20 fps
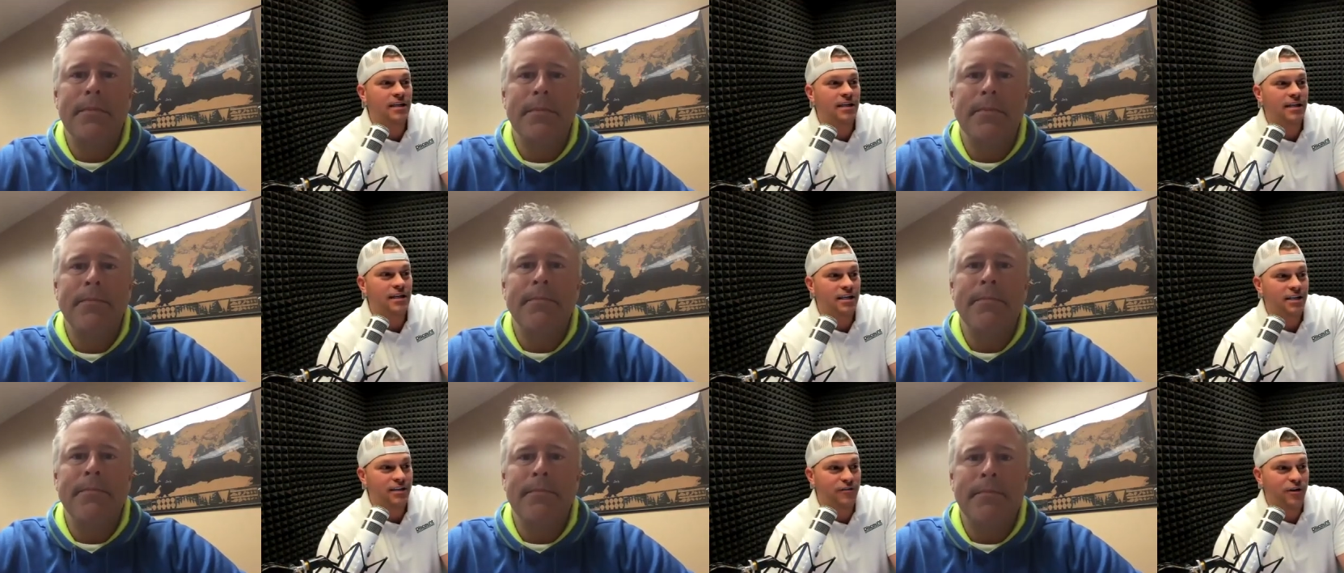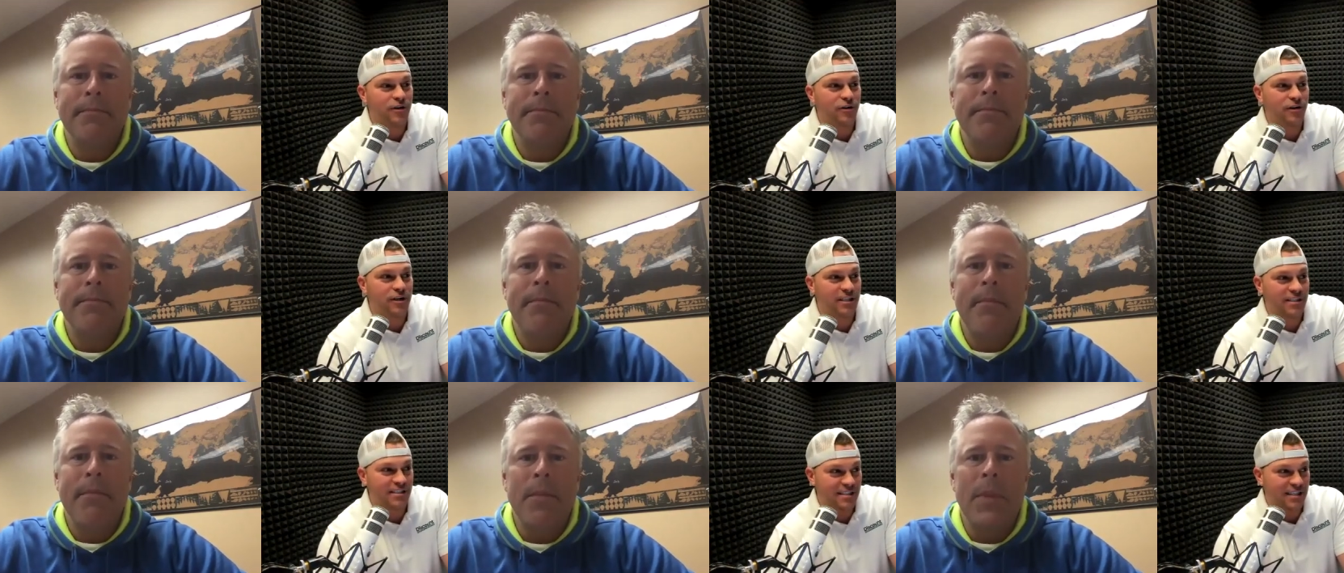Speaker 1: if you are
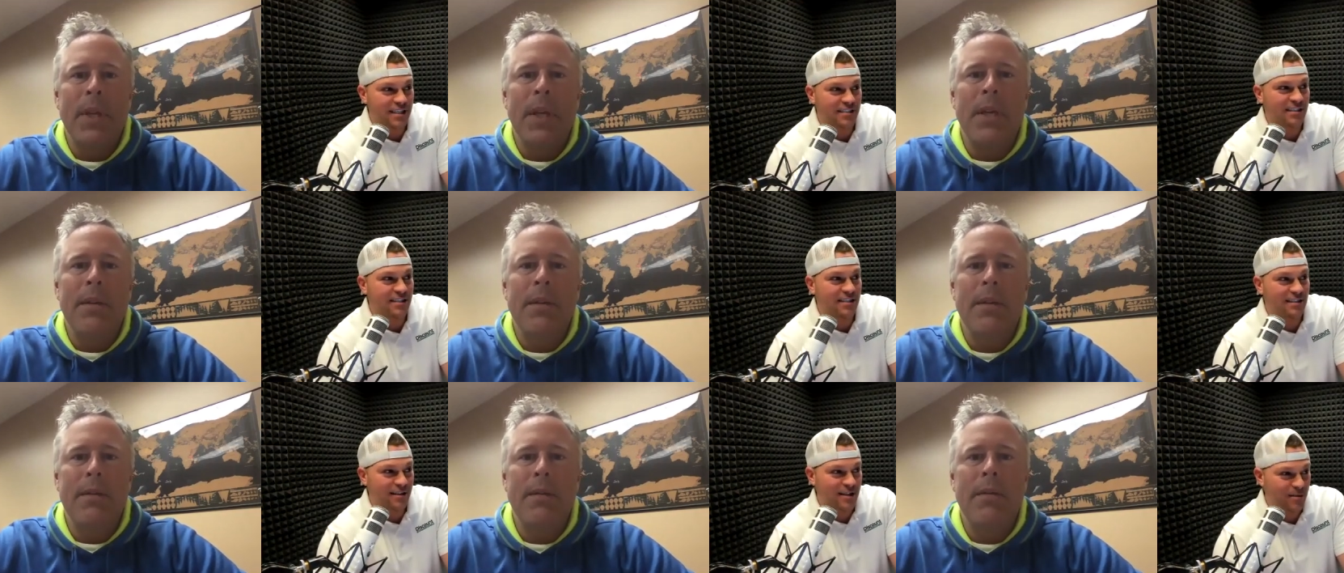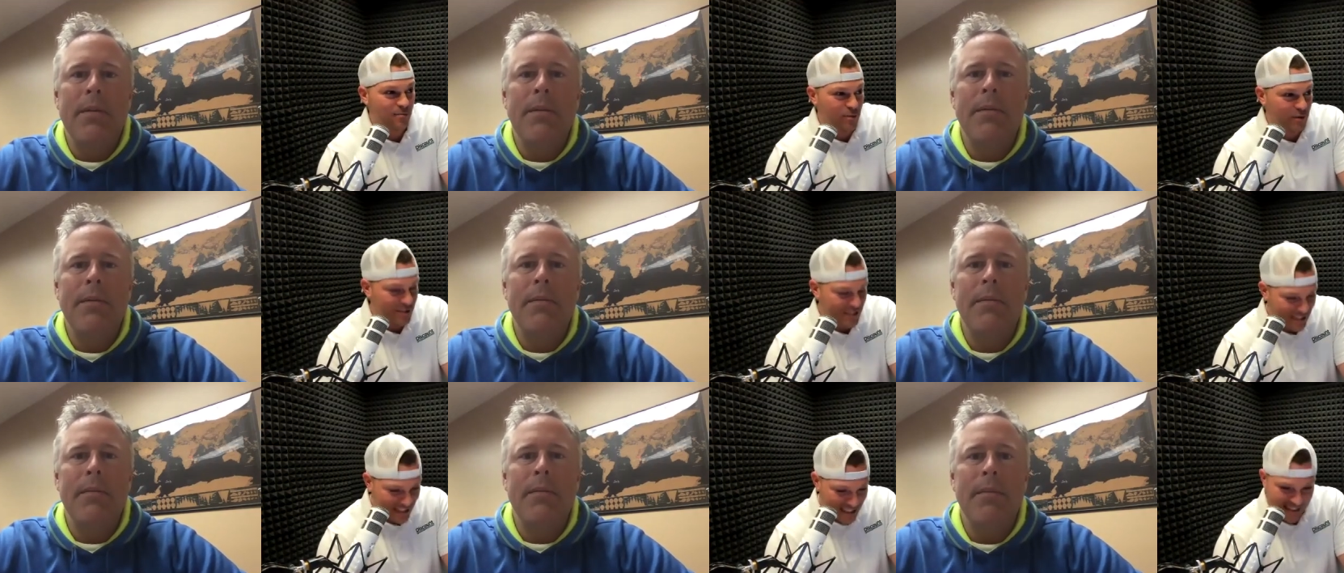consistently
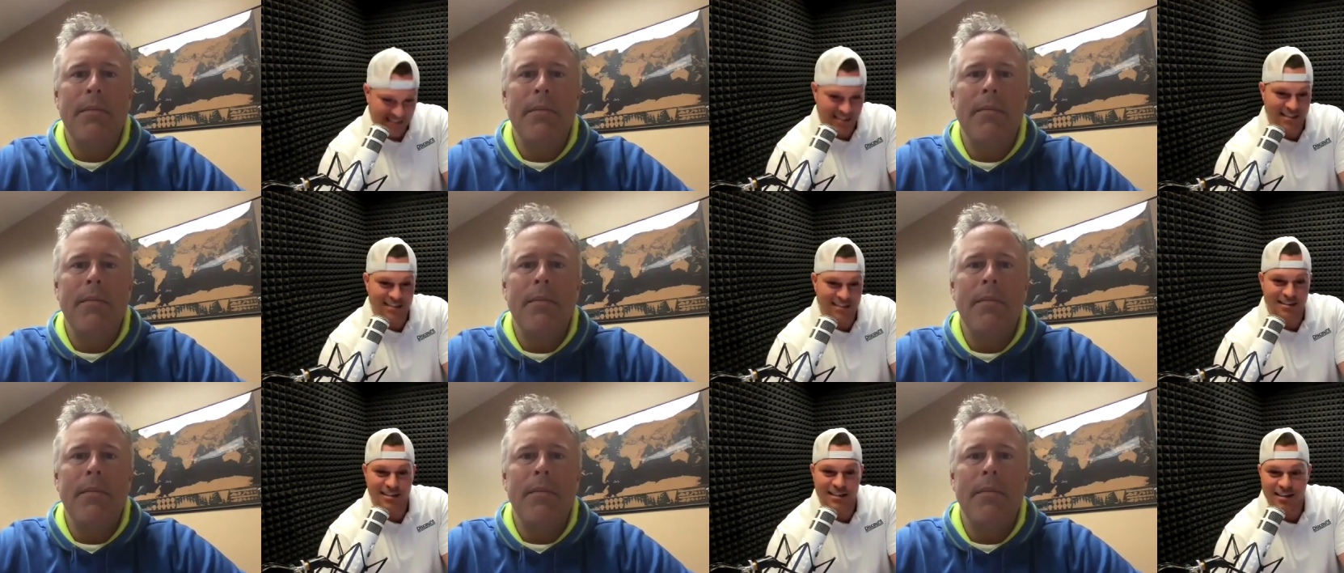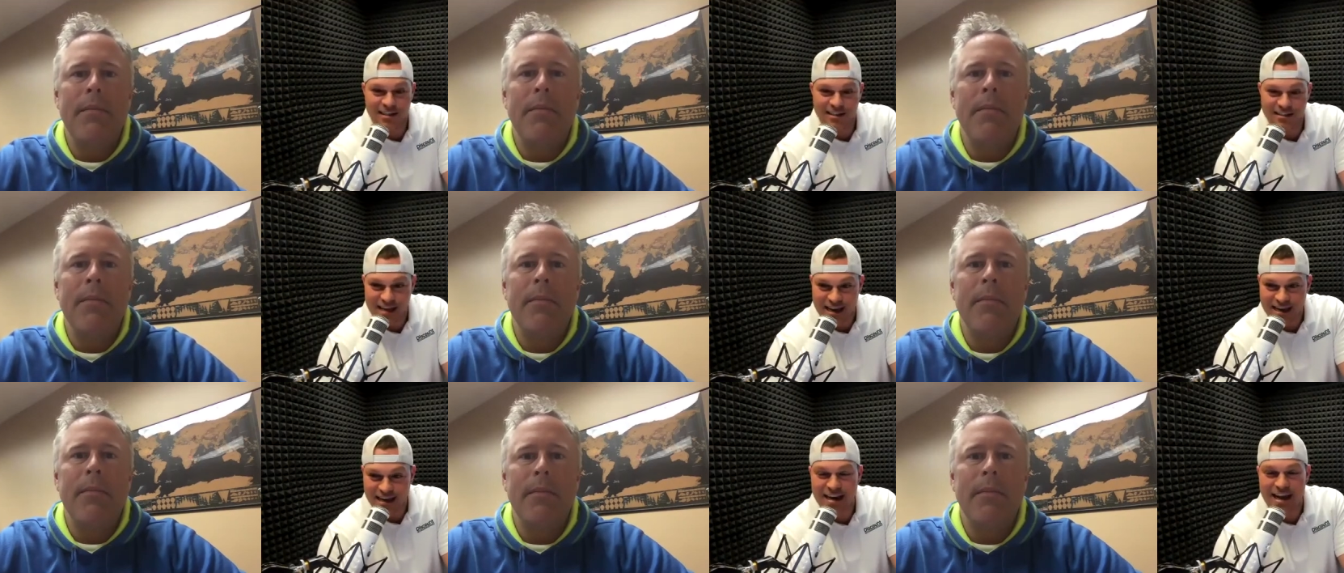persistently
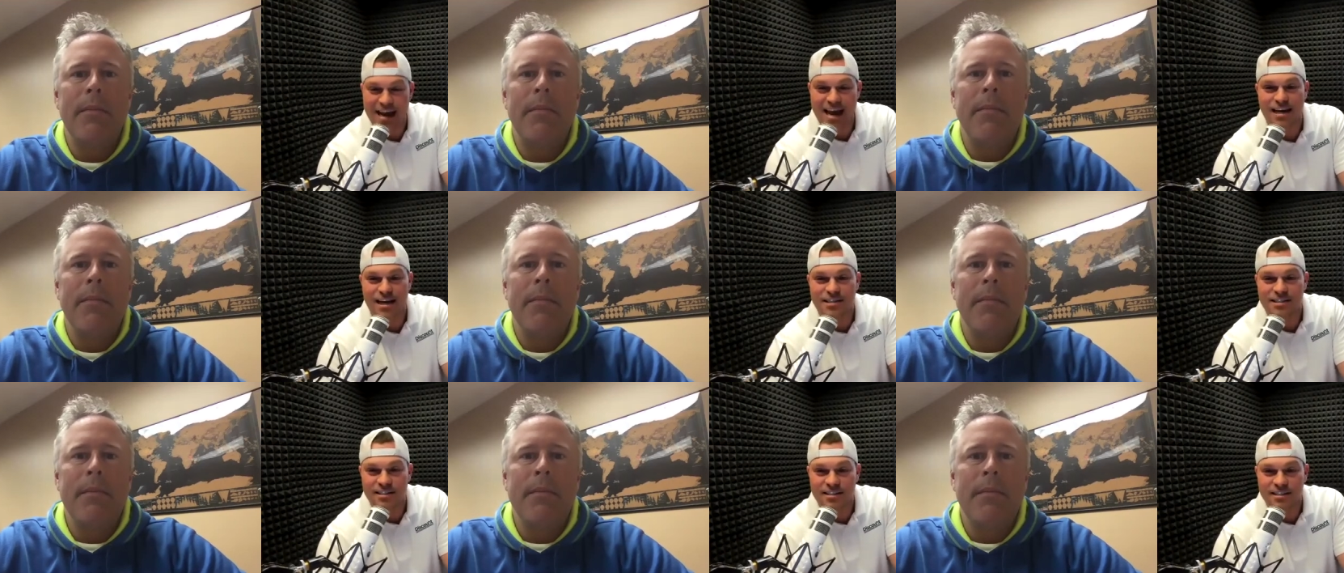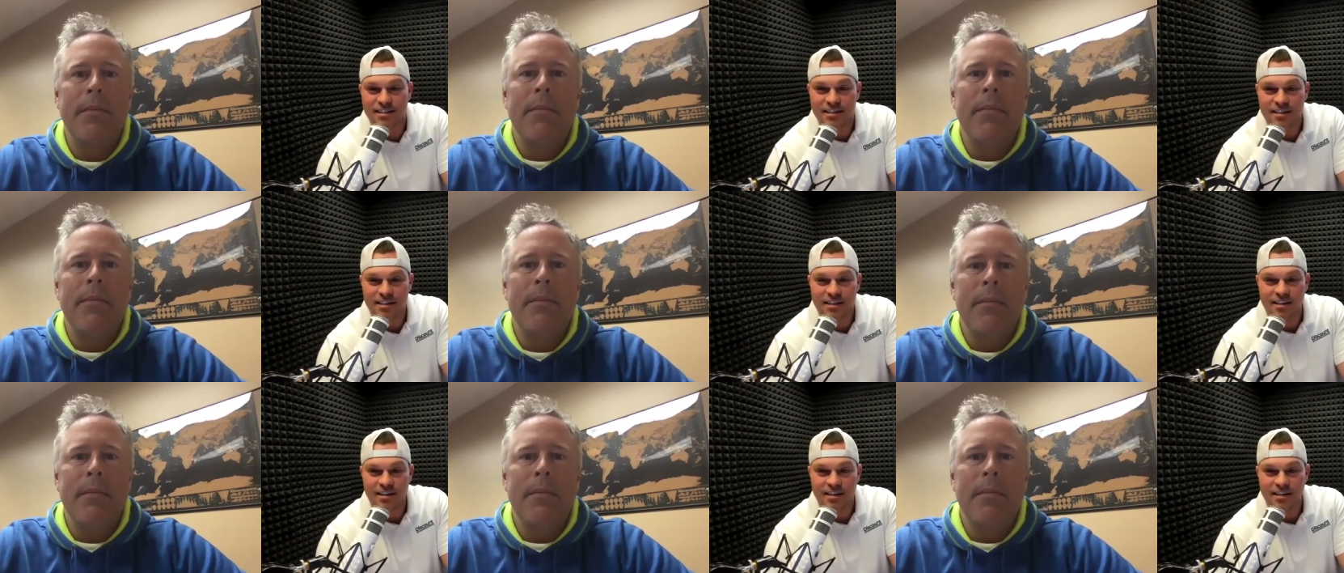taking action